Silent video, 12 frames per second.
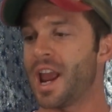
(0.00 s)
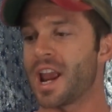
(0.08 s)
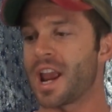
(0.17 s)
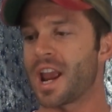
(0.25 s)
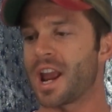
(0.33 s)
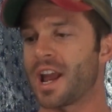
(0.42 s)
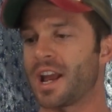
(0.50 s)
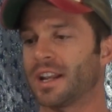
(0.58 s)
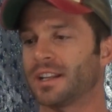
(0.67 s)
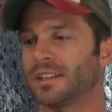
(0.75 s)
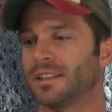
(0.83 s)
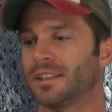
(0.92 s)

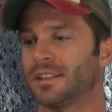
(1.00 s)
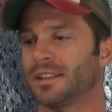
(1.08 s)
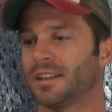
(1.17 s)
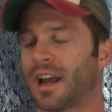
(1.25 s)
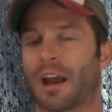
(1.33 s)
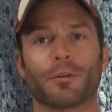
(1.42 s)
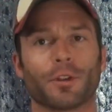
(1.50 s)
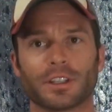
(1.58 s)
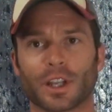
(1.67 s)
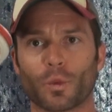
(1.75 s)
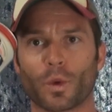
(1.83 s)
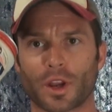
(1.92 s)
And I've only
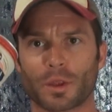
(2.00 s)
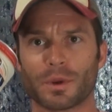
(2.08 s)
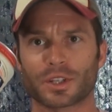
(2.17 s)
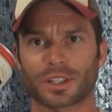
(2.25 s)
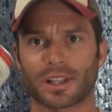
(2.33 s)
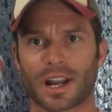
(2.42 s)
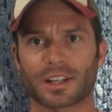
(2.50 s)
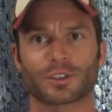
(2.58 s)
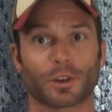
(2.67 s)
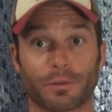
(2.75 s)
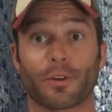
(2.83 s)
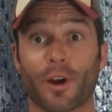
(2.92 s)
done one other Michelada
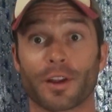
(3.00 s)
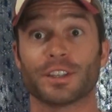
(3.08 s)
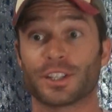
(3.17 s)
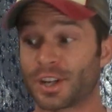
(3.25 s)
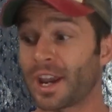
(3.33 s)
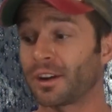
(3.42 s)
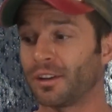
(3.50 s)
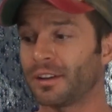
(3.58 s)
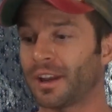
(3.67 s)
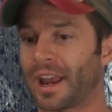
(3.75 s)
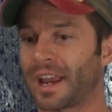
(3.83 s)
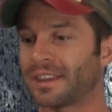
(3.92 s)
so far on the
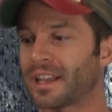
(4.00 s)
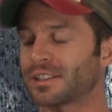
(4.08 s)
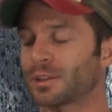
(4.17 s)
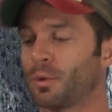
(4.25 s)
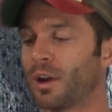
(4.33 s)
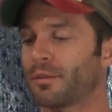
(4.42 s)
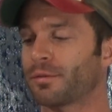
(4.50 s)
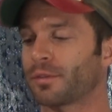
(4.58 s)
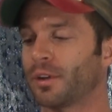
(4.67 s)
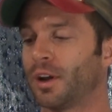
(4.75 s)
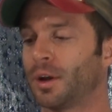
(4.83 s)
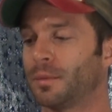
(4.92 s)
channel, and that's the one
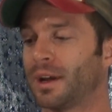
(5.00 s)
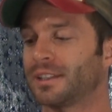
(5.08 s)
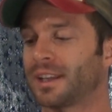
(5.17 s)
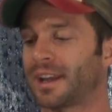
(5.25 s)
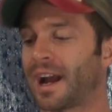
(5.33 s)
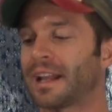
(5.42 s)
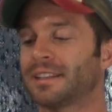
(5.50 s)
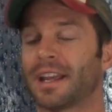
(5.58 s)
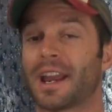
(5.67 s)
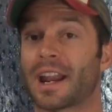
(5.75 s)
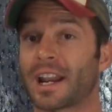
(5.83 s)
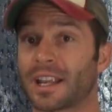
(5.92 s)
from
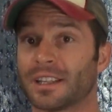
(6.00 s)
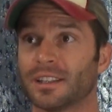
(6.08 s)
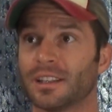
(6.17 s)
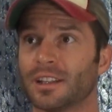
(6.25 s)
Tecate.